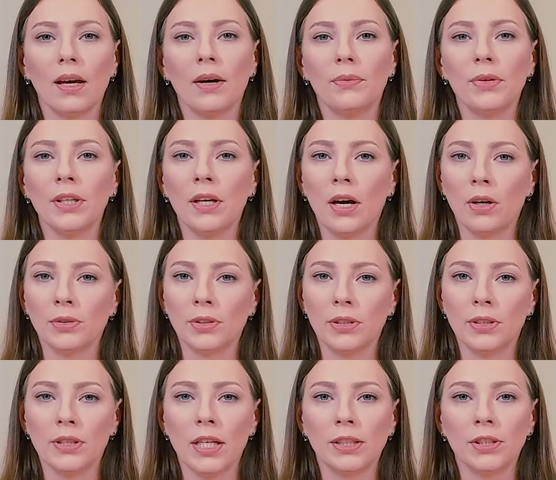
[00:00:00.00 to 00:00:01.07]
We note
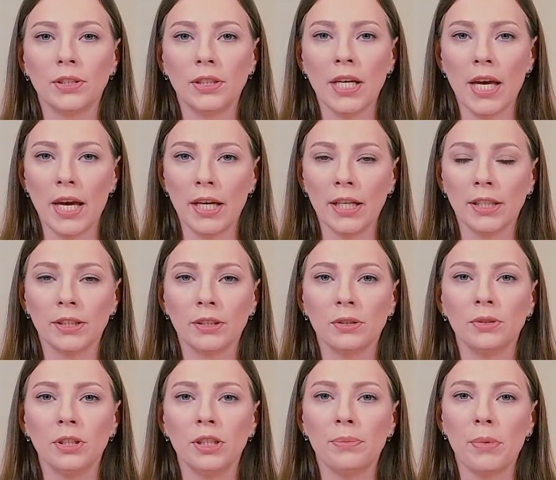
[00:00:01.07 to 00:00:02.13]
that today,
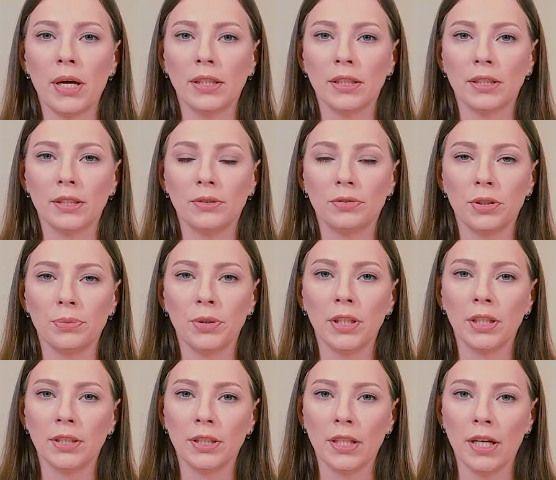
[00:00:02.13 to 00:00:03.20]
excluding a medicine from the
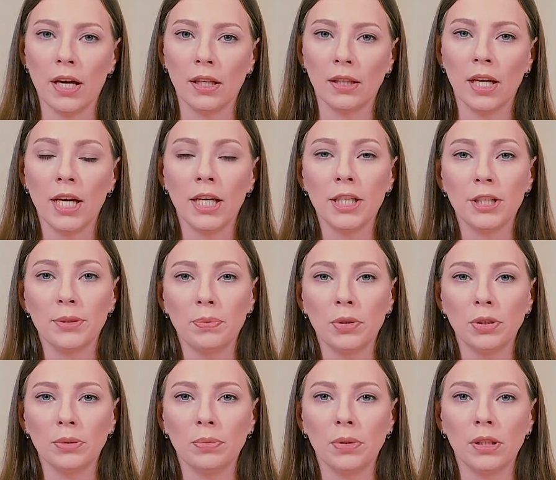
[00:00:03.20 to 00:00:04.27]
EDL is
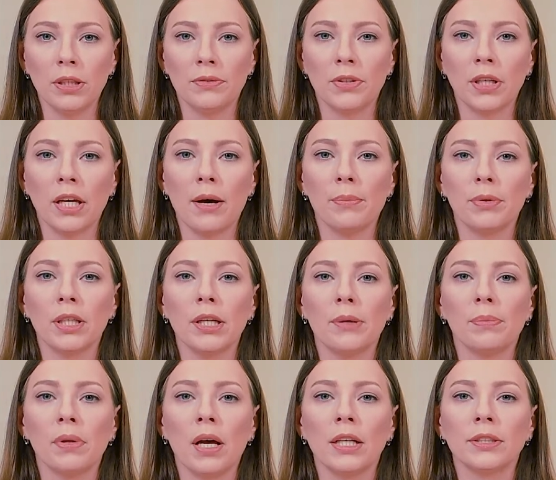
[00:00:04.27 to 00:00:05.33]
possible if the company
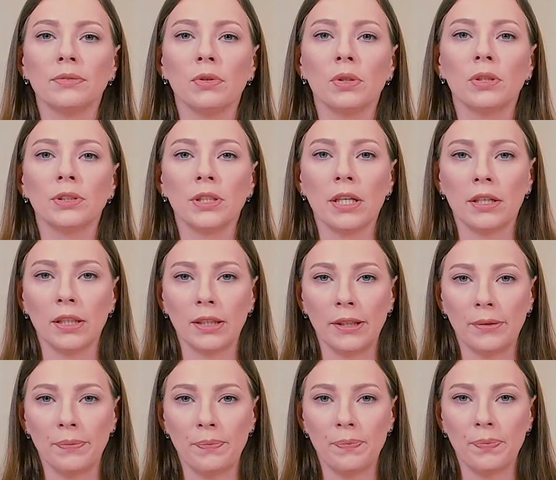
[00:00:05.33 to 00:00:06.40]
applies voluntarily.
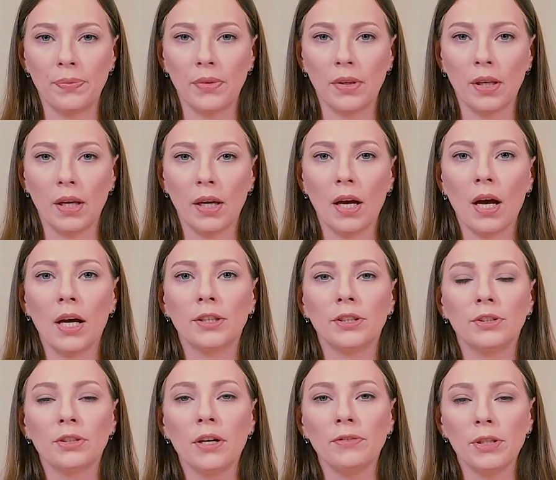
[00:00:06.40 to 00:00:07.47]
The
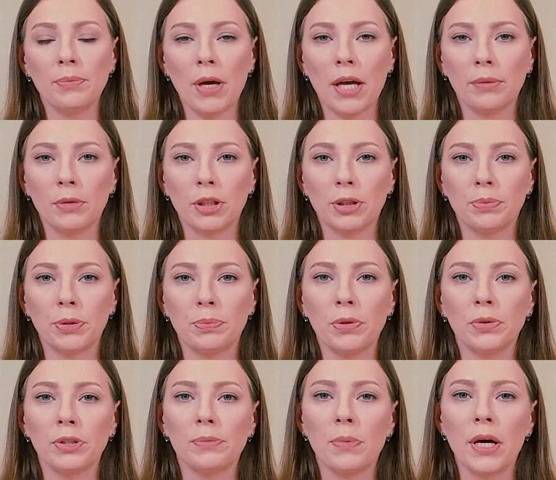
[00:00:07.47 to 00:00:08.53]
draft amendments
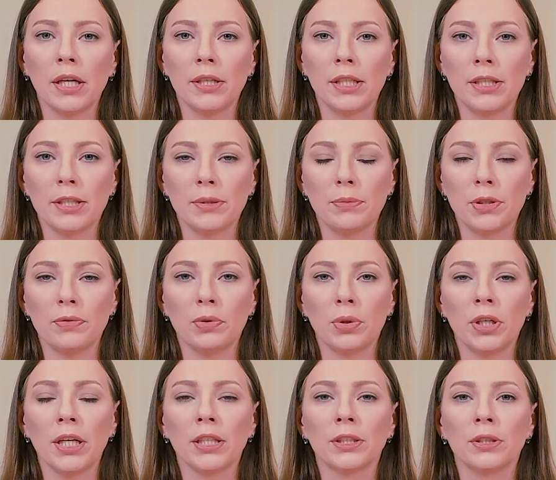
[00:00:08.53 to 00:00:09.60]
propose the mechanisms
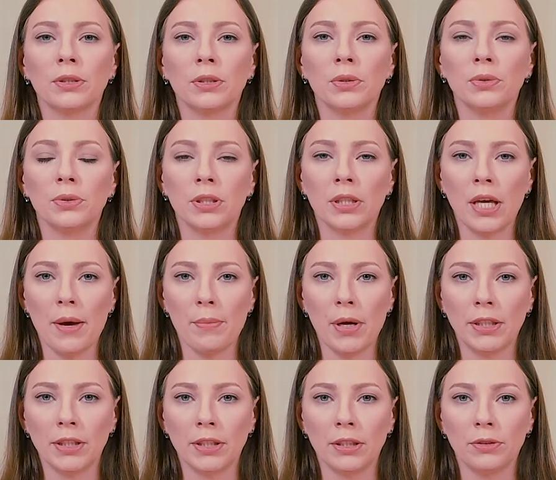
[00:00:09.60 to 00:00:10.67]
for excluding a
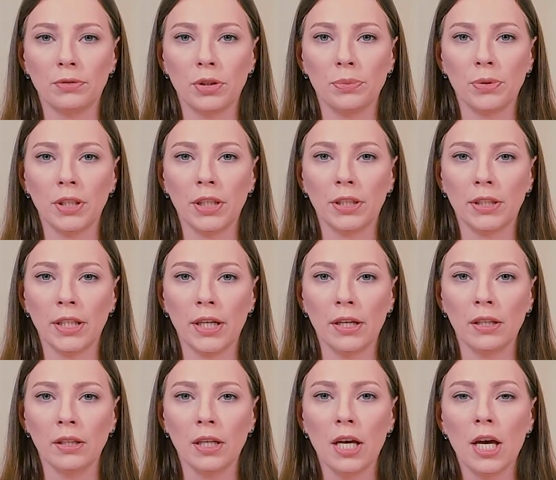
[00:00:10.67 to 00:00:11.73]
medicine from the
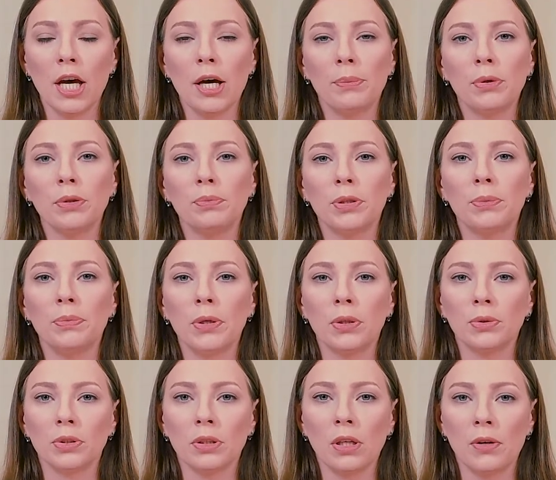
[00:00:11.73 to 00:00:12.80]
EDL upon
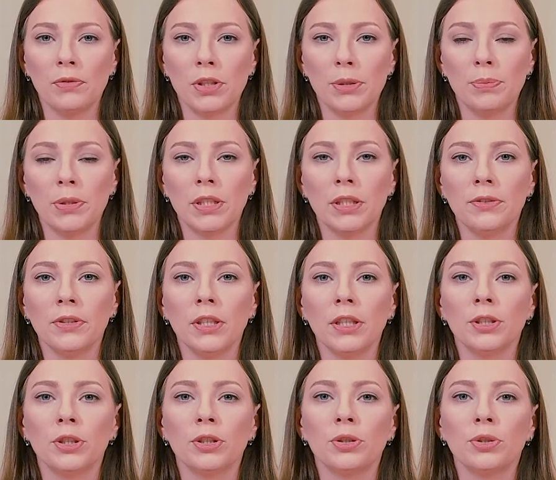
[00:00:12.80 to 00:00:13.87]
proposal of the specific
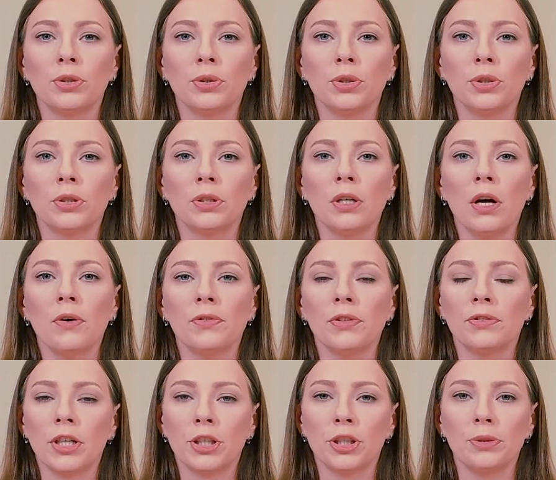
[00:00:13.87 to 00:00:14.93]
institution of the
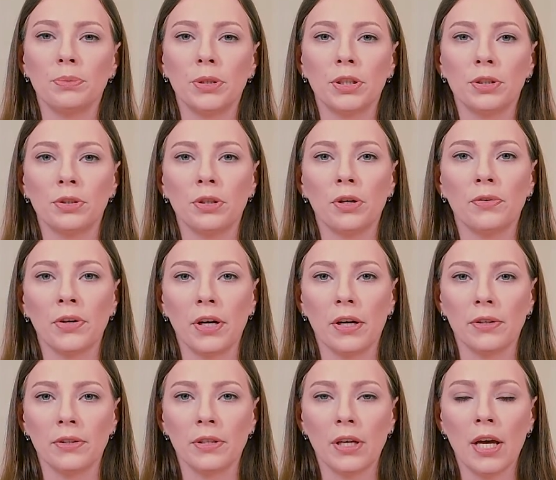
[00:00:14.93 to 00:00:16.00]
Russian Ministry of
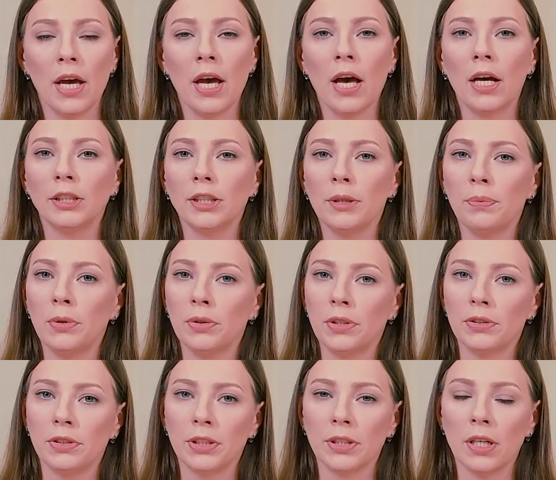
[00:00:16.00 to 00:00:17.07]
Health and upon
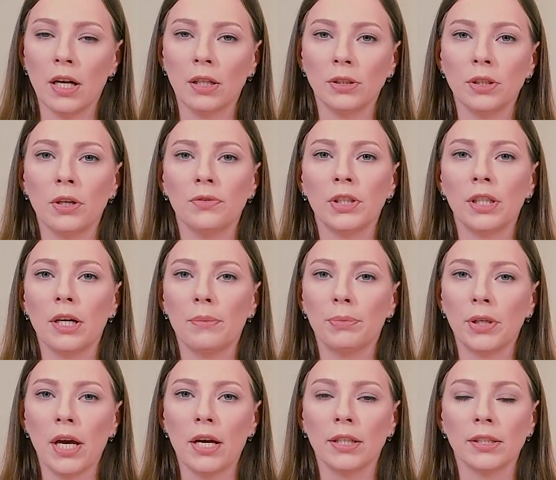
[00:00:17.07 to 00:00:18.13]
the results of the
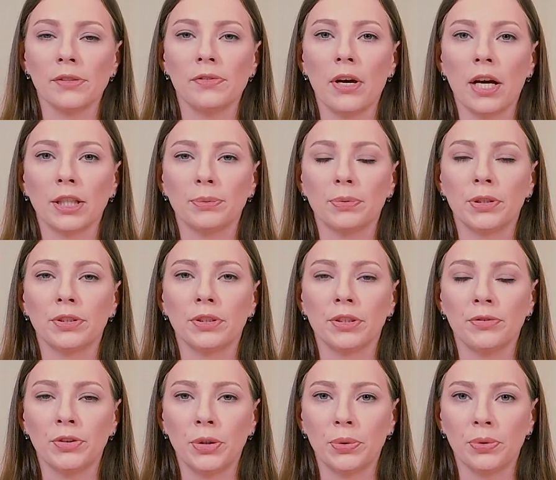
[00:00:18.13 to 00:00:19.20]
comprehensive expert
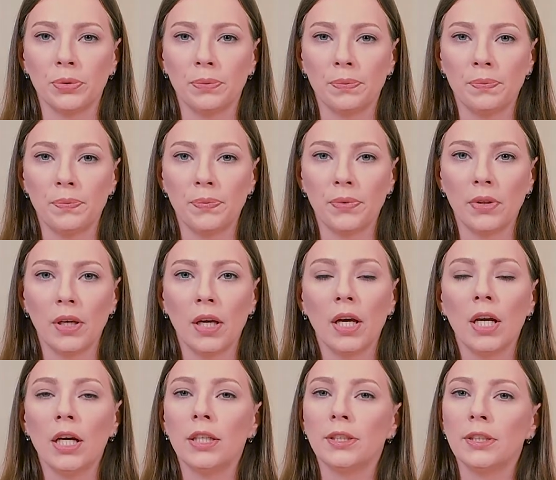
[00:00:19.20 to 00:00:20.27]
review.
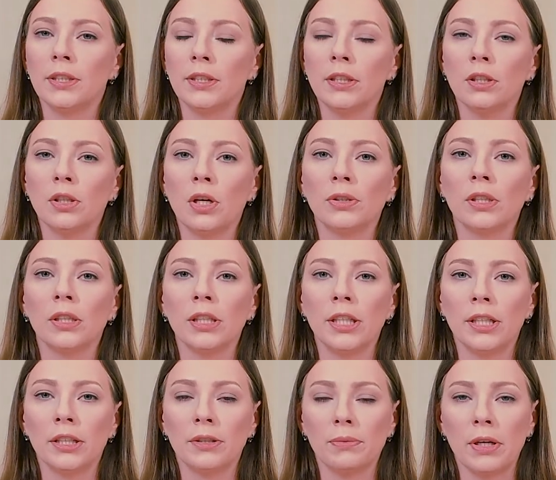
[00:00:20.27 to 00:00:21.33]
It is still not
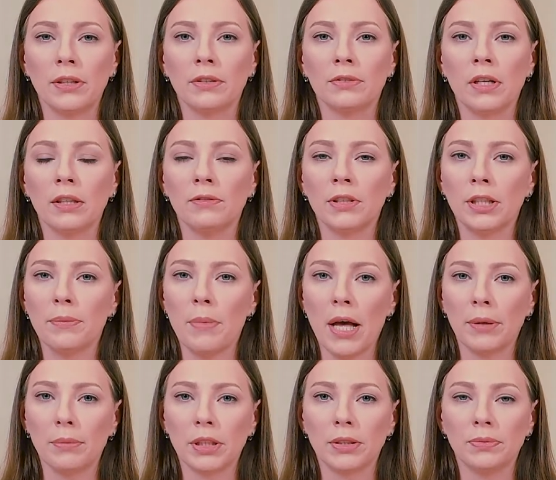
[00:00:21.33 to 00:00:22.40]
clear when the relevant
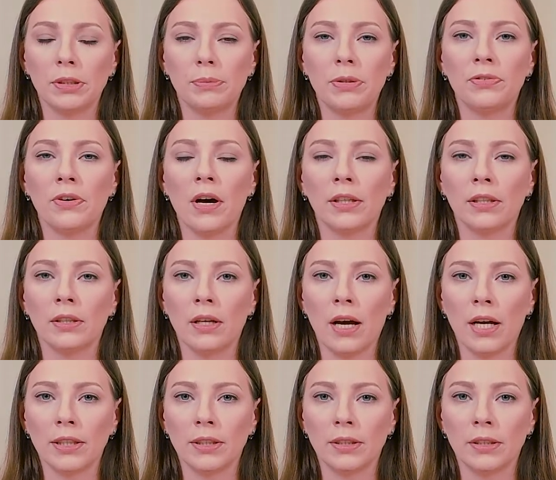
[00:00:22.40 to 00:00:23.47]
amendments will be
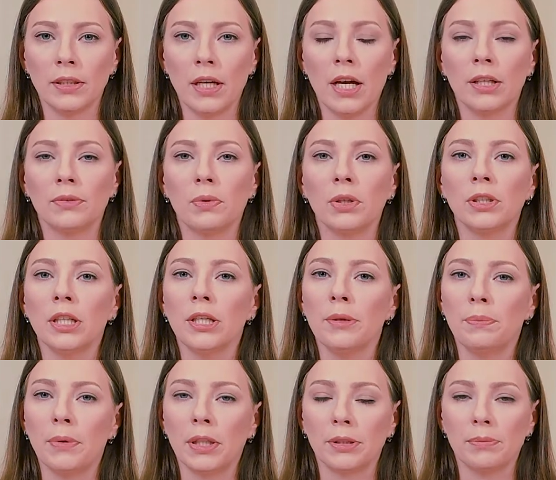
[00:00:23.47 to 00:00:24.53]
finalized and what
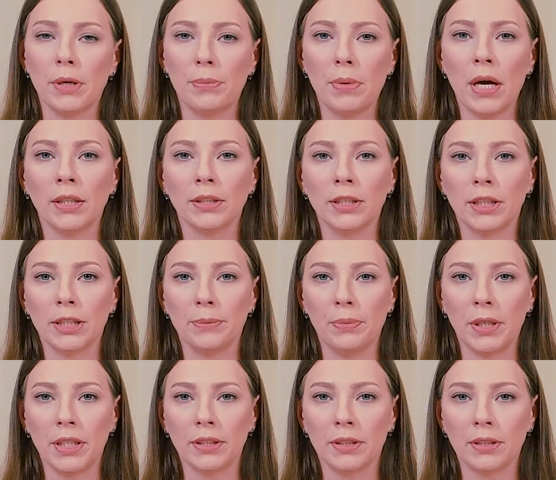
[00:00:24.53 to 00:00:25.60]
impact may be
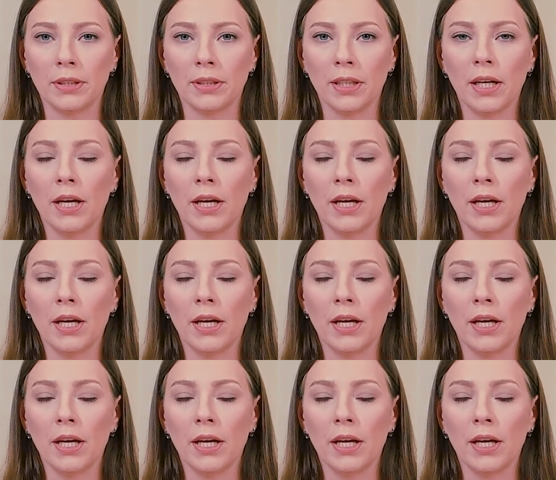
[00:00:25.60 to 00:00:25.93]
anticipated.